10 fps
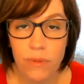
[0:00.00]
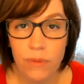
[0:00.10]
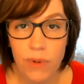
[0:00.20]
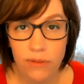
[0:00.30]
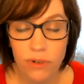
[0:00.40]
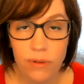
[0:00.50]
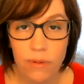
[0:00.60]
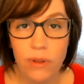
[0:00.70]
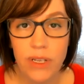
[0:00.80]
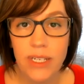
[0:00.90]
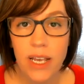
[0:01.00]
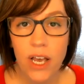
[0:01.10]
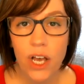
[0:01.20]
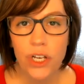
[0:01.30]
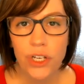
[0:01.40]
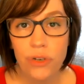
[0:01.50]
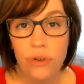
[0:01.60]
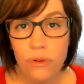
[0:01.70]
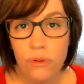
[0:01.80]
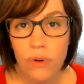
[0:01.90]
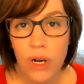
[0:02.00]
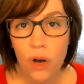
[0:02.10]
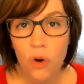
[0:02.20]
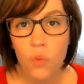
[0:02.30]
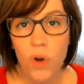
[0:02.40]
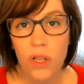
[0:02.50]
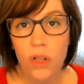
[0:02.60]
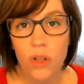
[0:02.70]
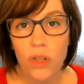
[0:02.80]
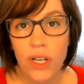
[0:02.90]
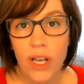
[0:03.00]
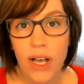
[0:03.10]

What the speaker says: whatever your role is, you will